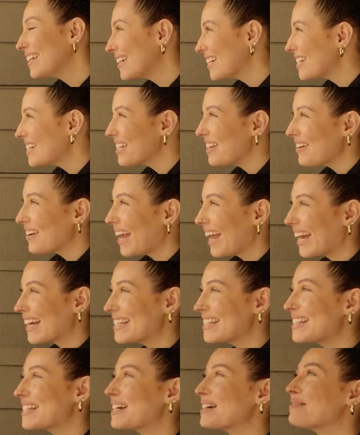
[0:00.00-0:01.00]
go. You're so
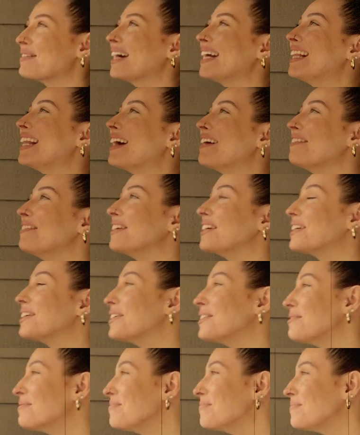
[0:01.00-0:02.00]
handsome, I love you.
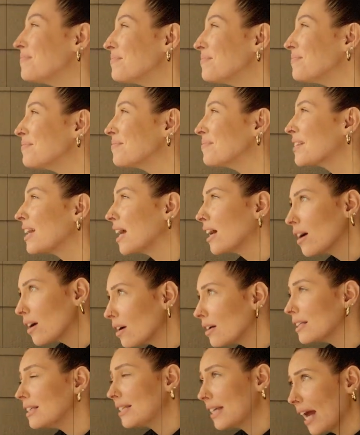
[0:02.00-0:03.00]

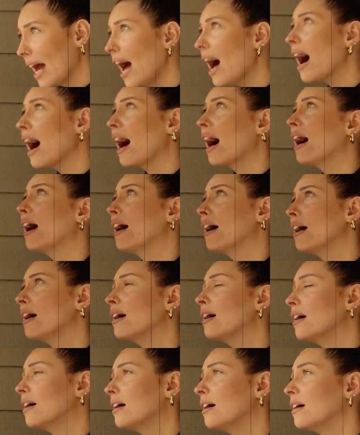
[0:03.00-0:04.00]
Yeah.
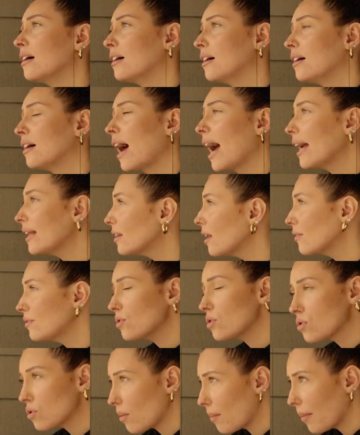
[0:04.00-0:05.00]
I
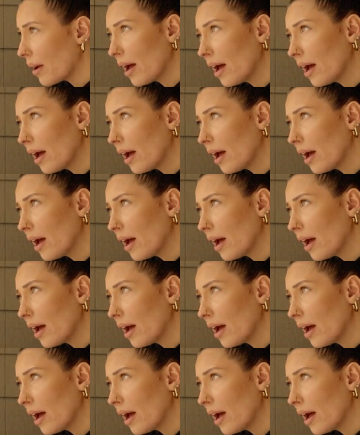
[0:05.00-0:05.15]
love you so